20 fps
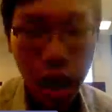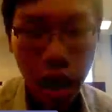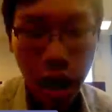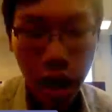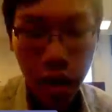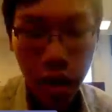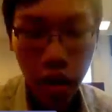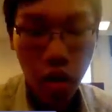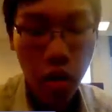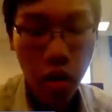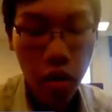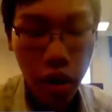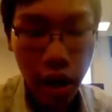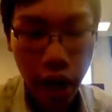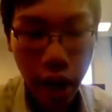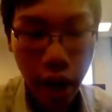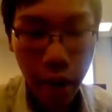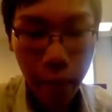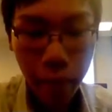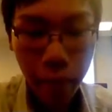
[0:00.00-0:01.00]
and our
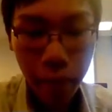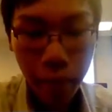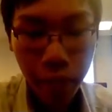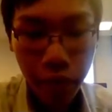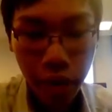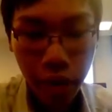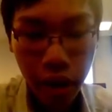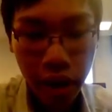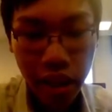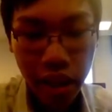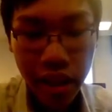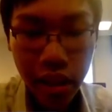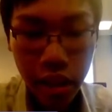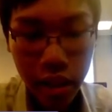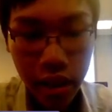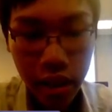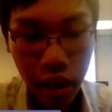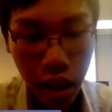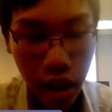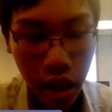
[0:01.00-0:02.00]
game it's
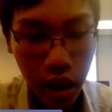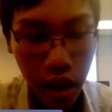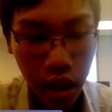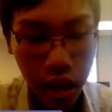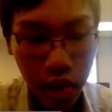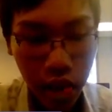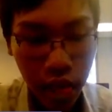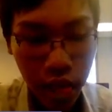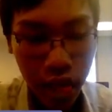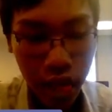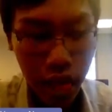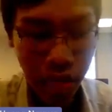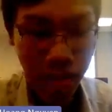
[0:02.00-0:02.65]
just a